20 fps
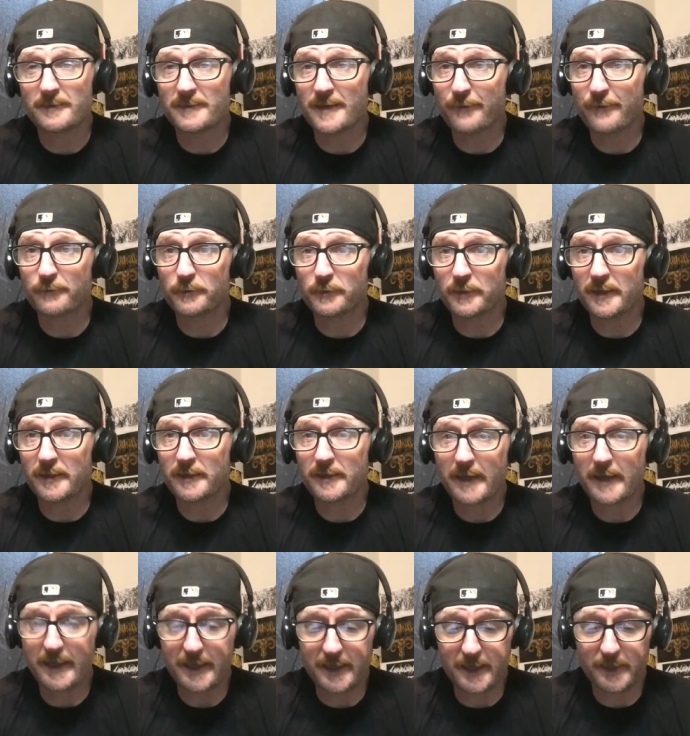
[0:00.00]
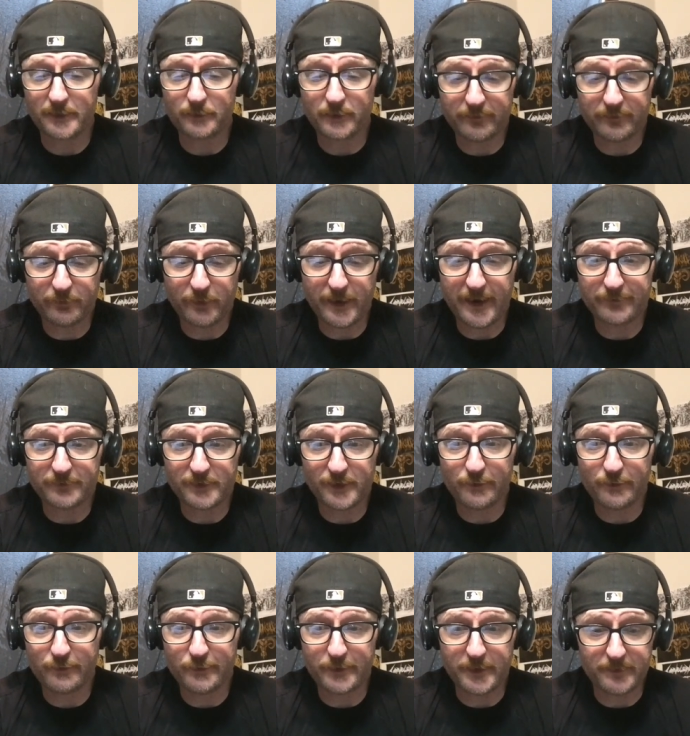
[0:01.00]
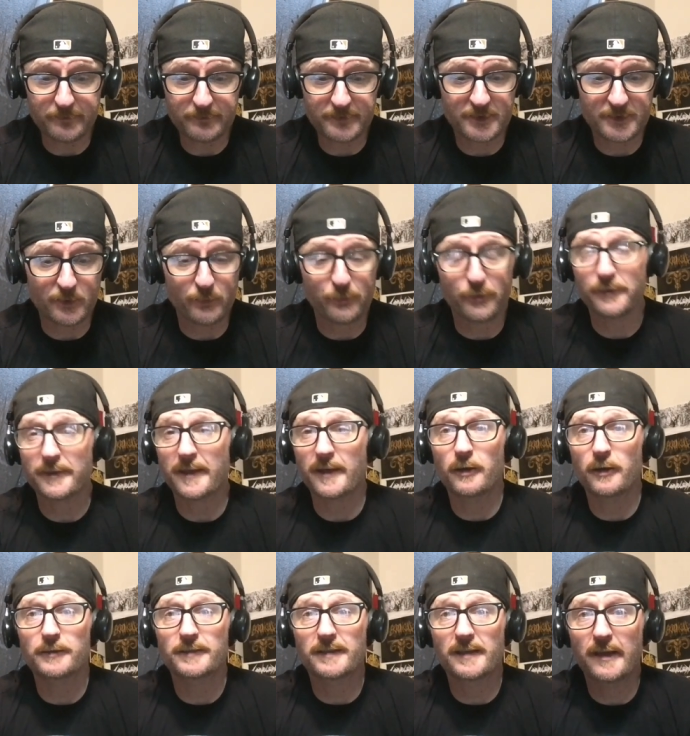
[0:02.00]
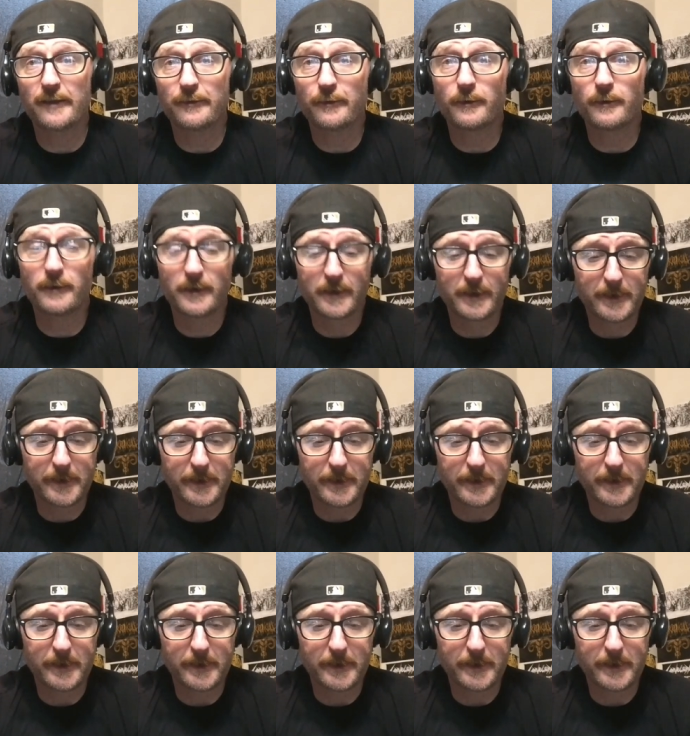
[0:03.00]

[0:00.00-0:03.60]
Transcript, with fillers: Definitely a Lovecraftian theme. So put that all together.